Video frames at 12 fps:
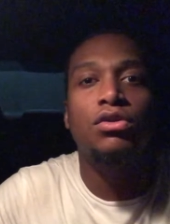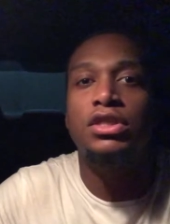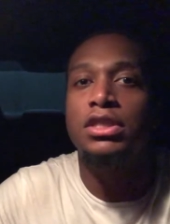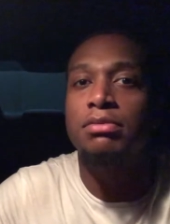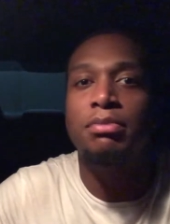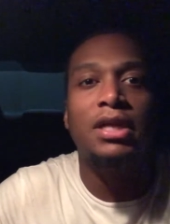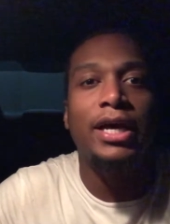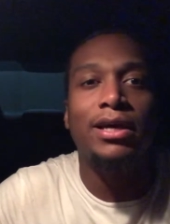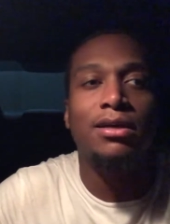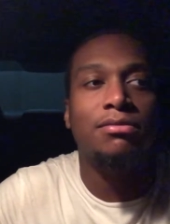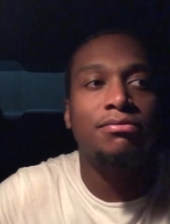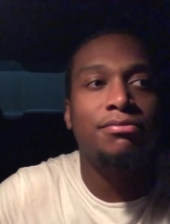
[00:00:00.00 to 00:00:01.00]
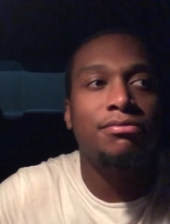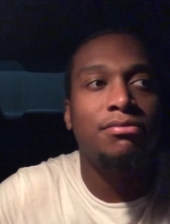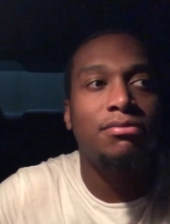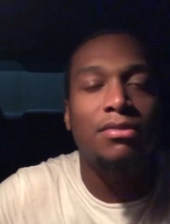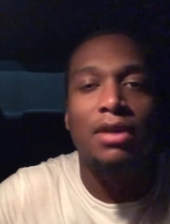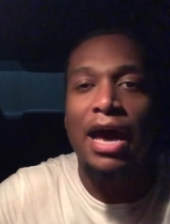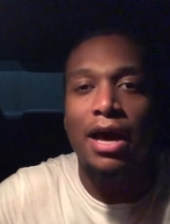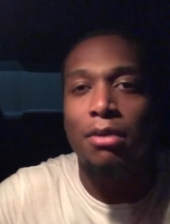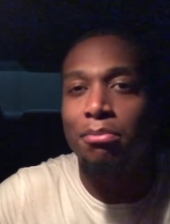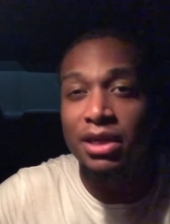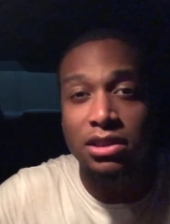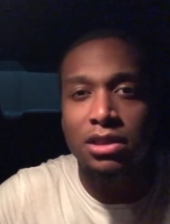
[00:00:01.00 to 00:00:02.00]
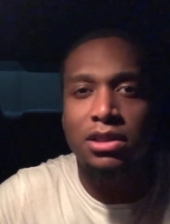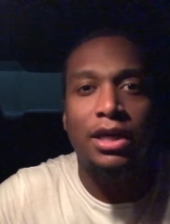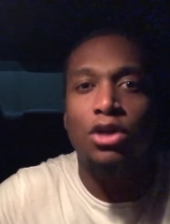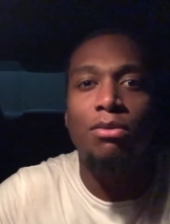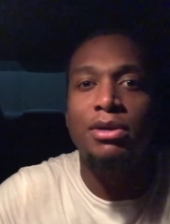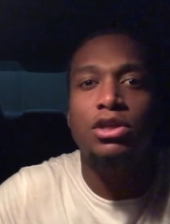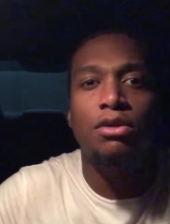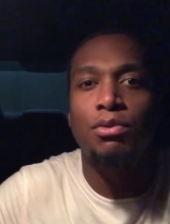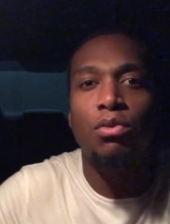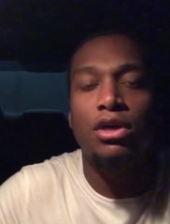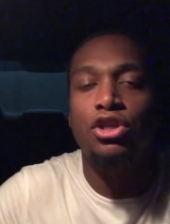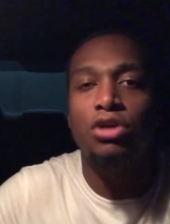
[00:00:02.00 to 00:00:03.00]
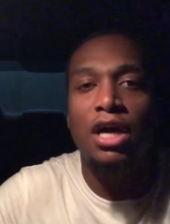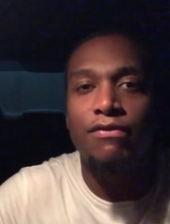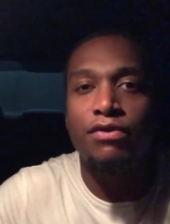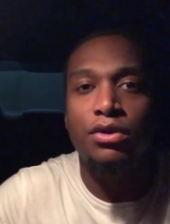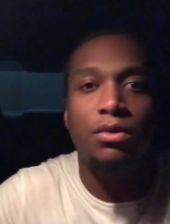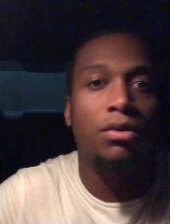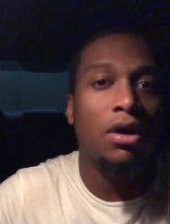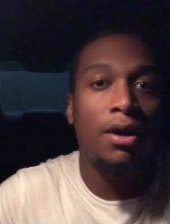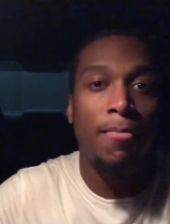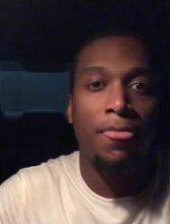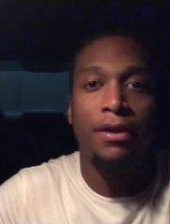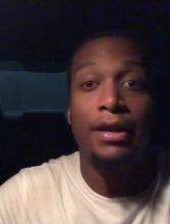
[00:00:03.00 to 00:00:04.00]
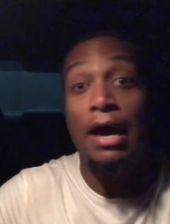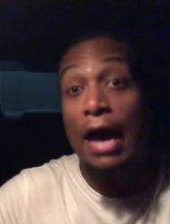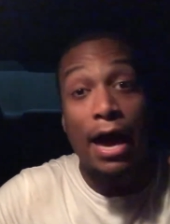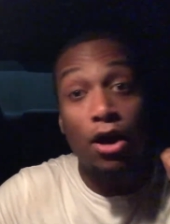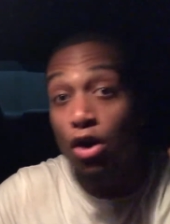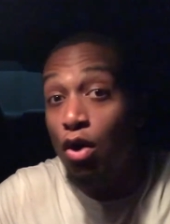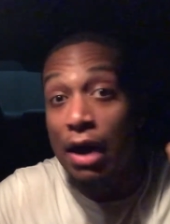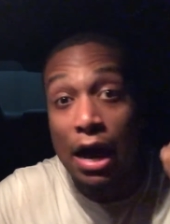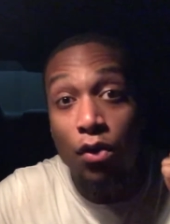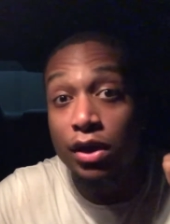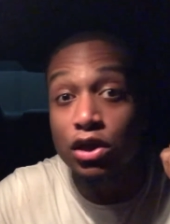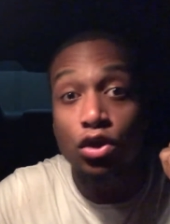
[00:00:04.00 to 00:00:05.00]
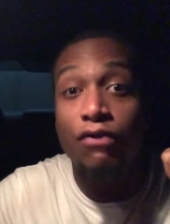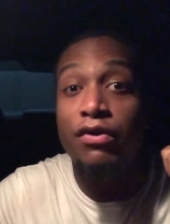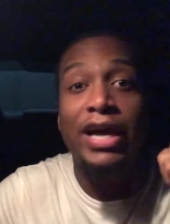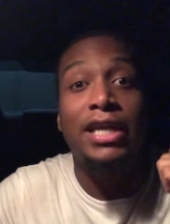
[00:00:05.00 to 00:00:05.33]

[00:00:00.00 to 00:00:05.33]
just be like out of business. Like nobody's gonna want to drive for you. Now I don't know how it is over at